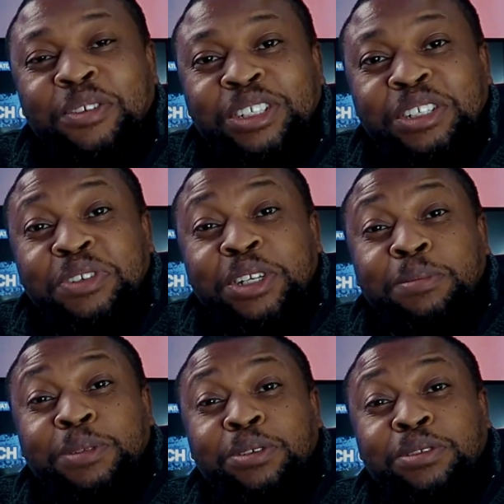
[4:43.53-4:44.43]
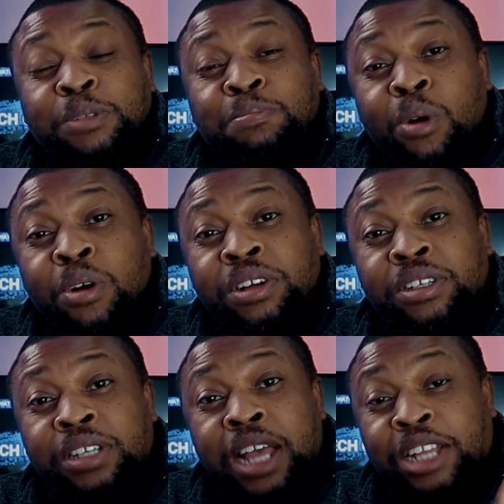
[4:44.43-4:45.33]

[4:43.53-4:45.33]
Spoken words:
you for watching the video up till this point.